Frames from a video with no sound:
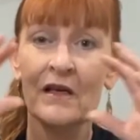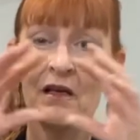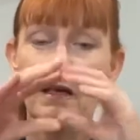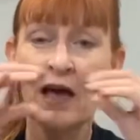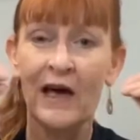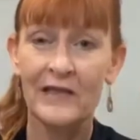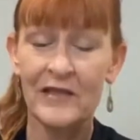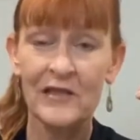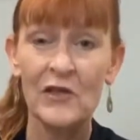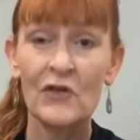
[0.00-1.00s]
lasts,
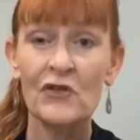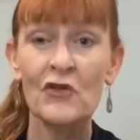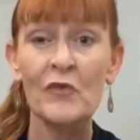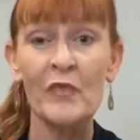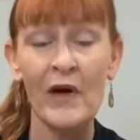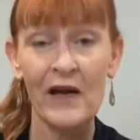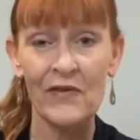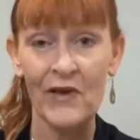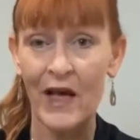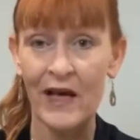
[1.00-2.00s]
as long as your breath
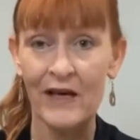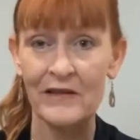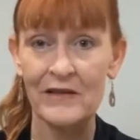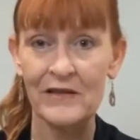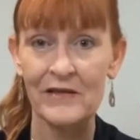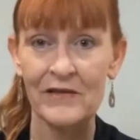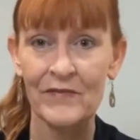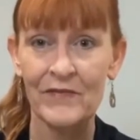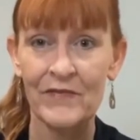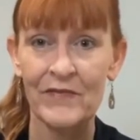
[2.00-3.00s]
lasts.
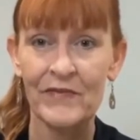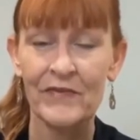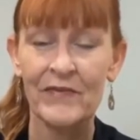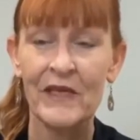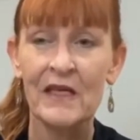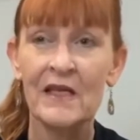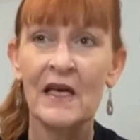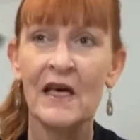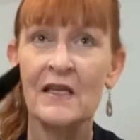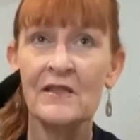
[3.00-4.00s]

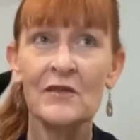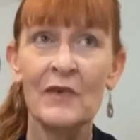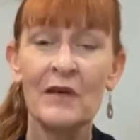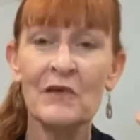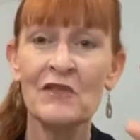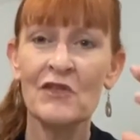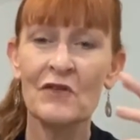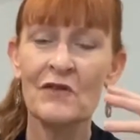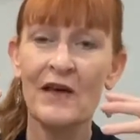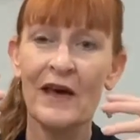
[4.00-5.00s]
And to maybe
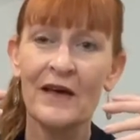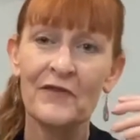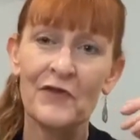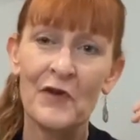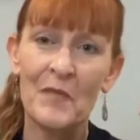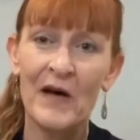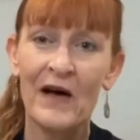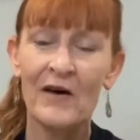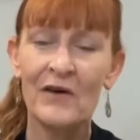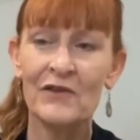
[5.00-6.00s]
do that for
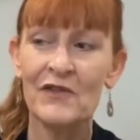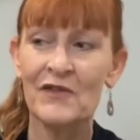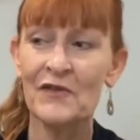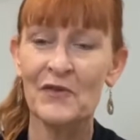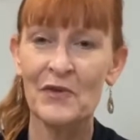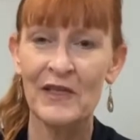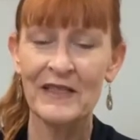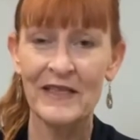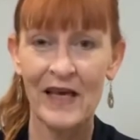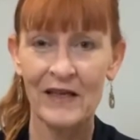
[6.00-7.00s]
about three
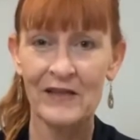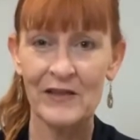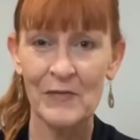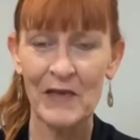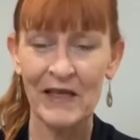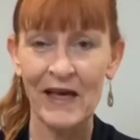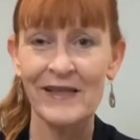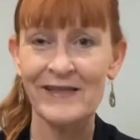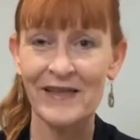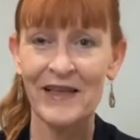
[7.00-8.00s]
seconds. My
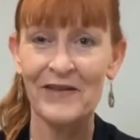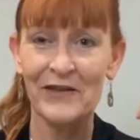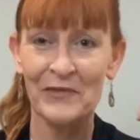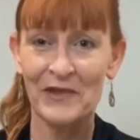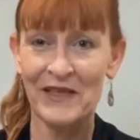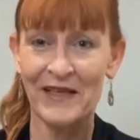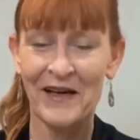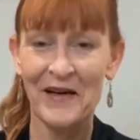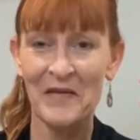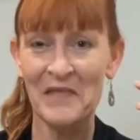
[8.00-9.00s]
cats love it when I
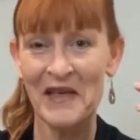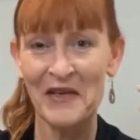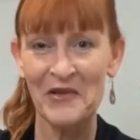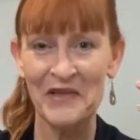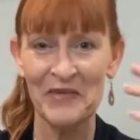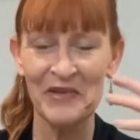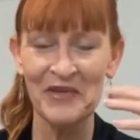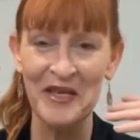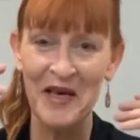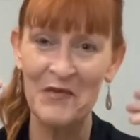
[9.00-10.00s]
hum. They always want to
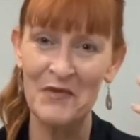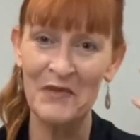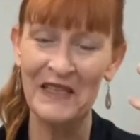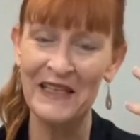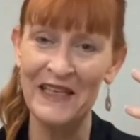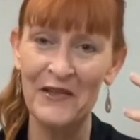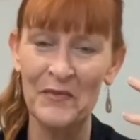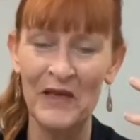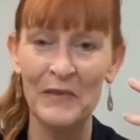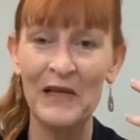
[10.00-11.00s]
come and be near
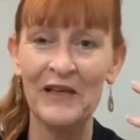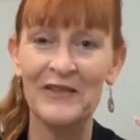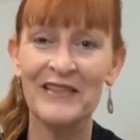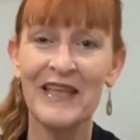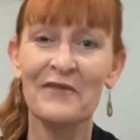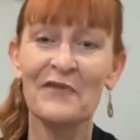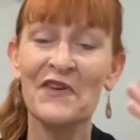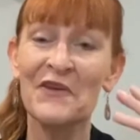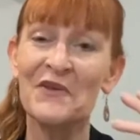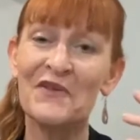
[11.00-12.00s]
me because they
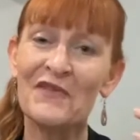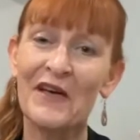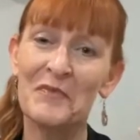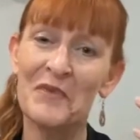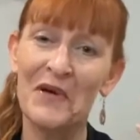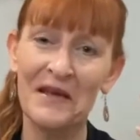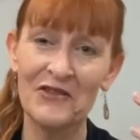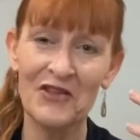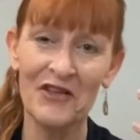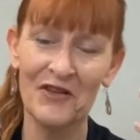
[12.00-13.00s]
feel the
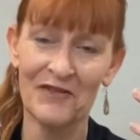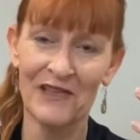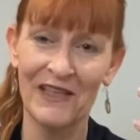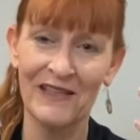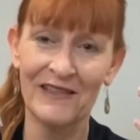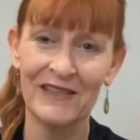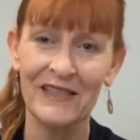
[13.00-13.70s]
vibration of it.